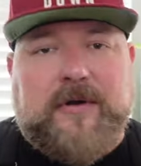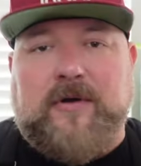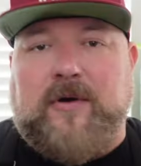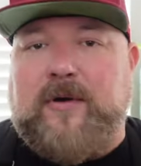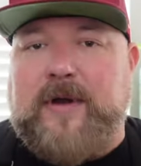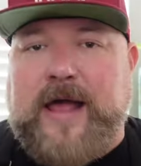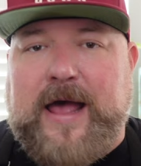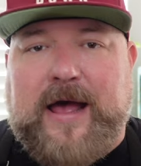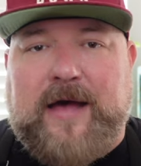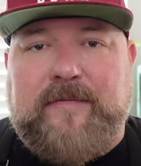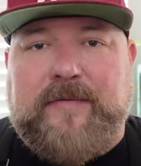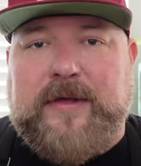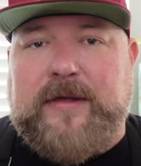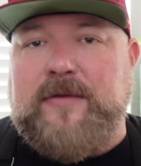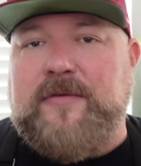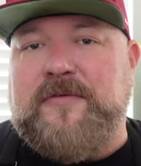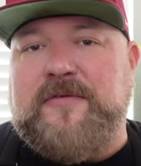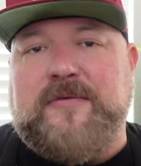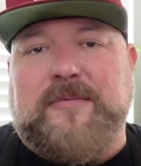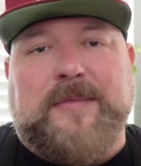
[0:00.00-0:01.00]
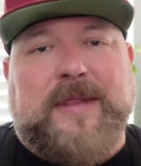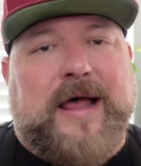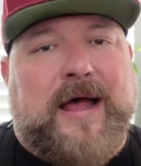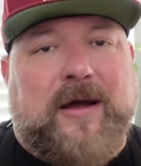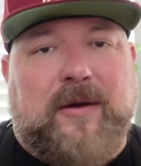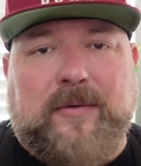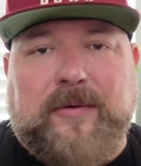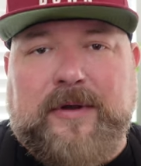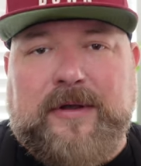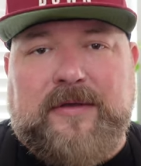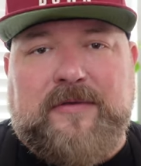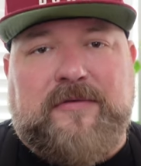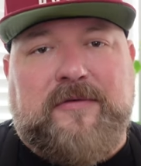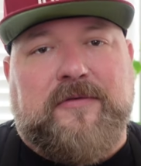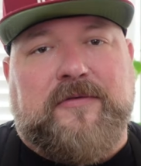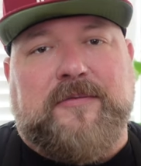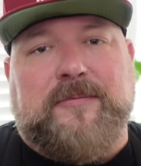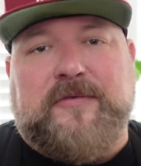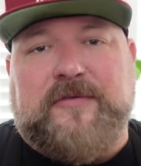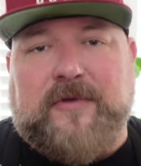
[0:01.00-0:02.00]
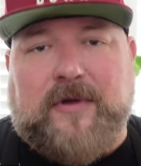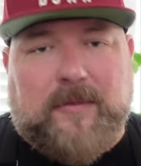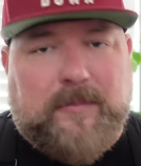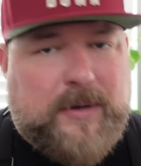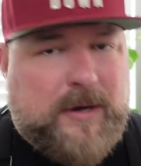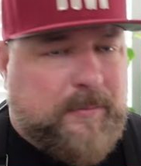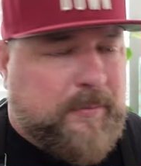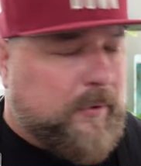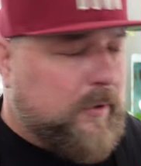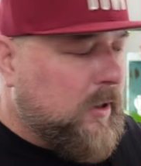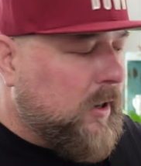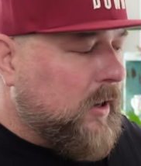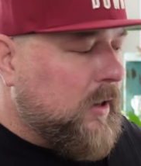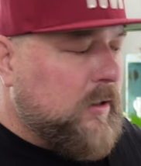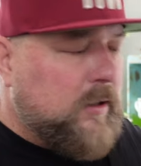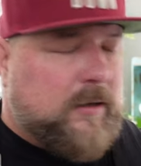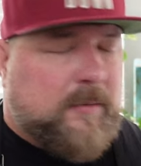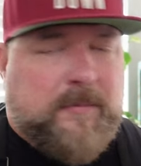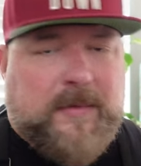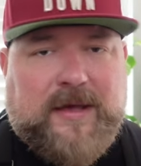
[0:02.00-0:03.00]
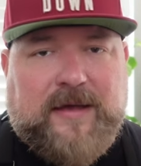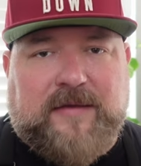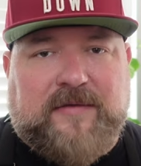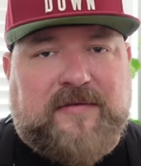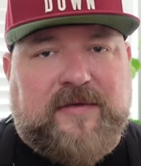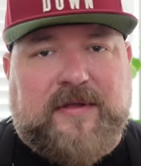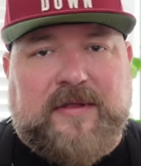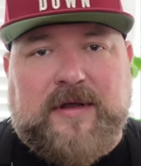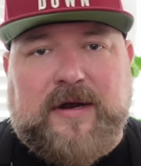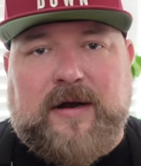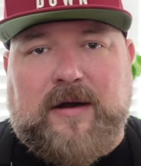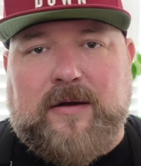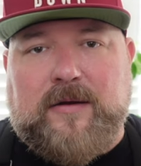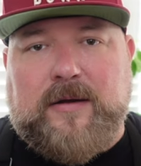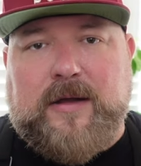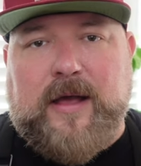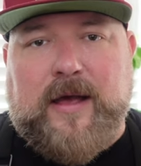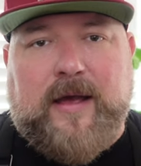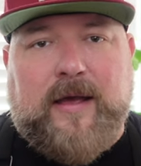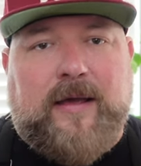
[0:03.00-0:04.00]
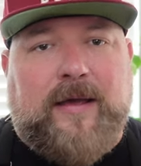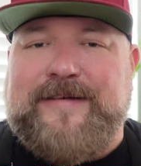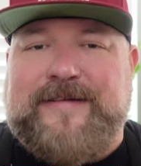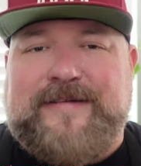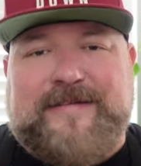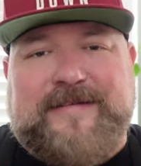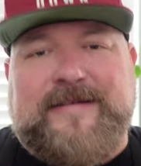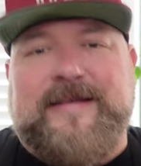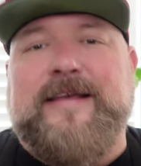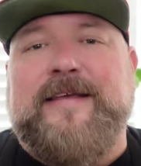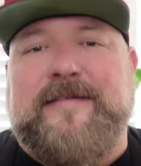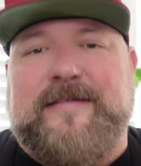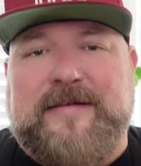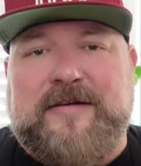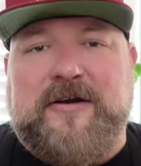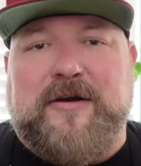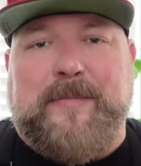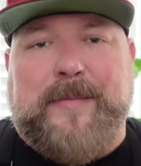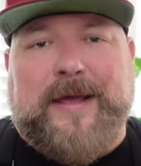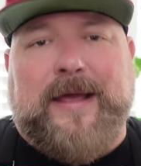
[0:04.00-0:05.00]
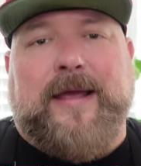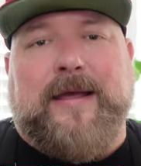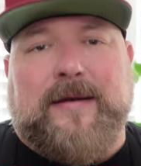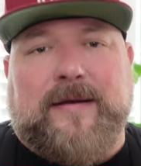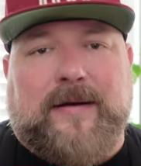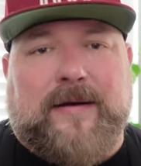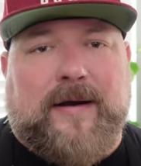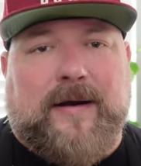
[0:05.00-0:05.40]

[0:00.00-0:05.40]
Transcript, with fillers: don't have it, use some Lowry's, use some salt, pepper, garlic mix in there, okay? Just season your meat, all